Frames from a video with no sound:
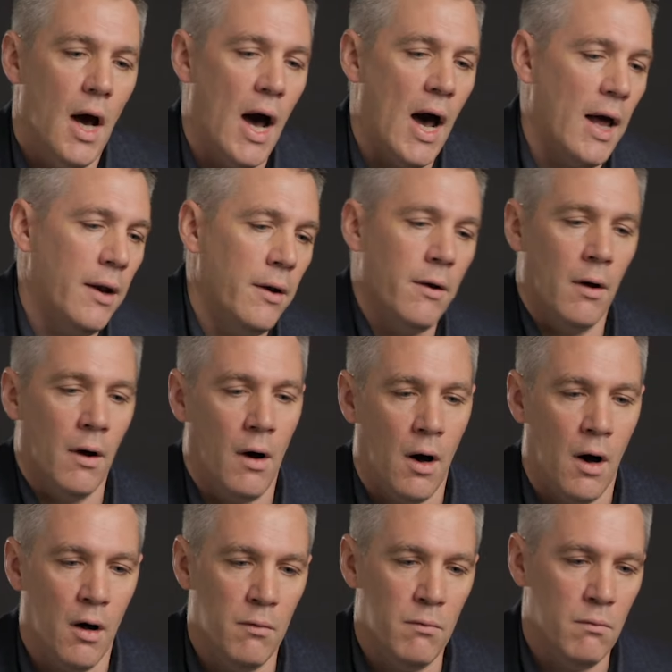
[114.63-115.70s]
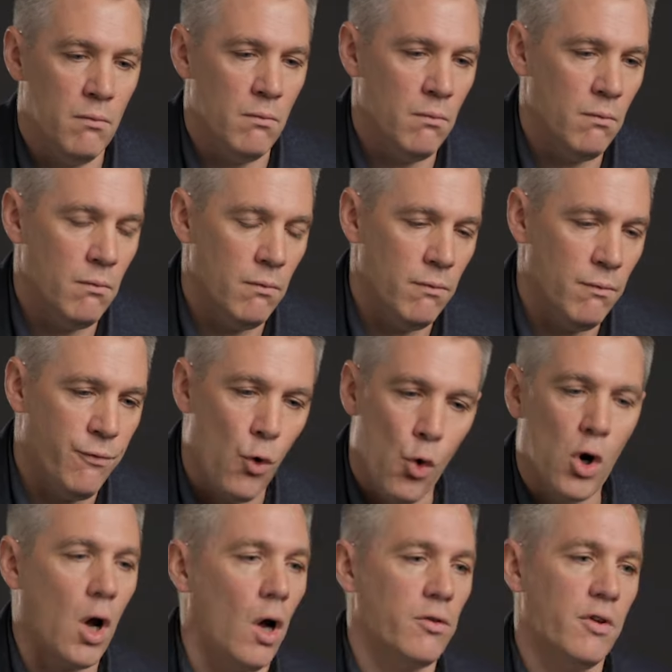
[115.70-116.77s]
And on
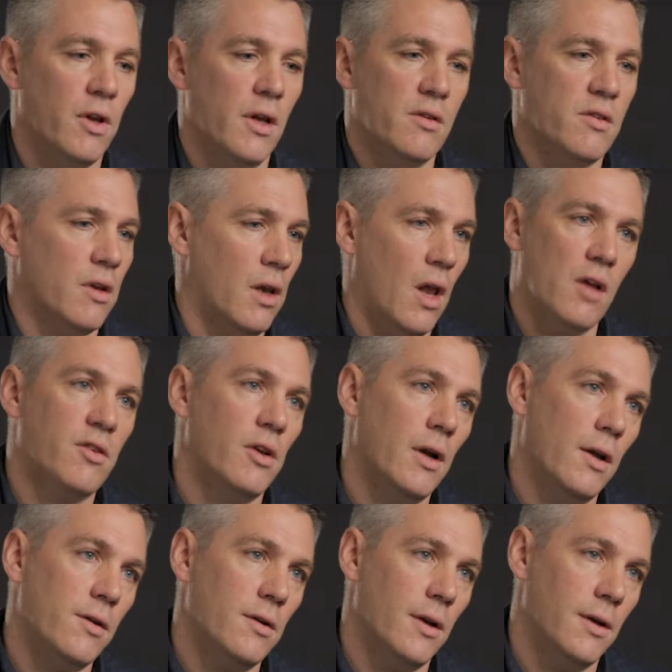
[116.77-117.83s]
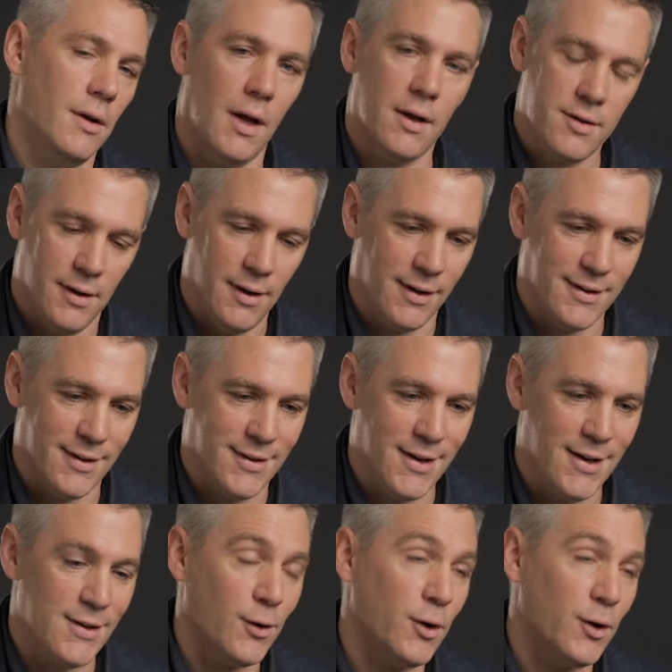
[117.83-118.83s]
4 continents and lots of cities,